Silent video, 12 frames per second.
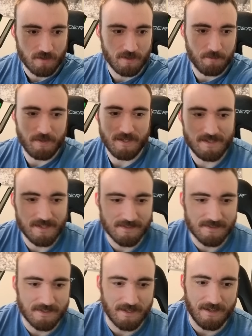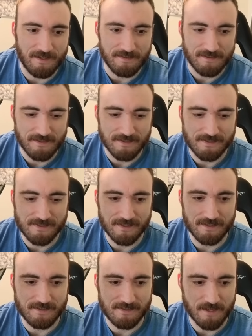opinions on this
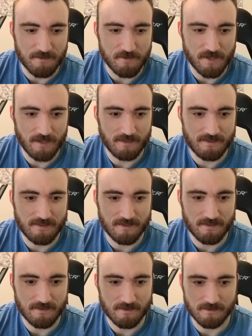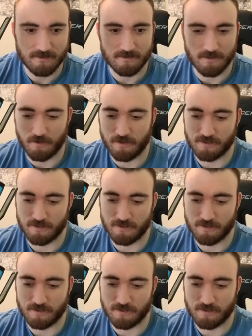subject. Oh, here's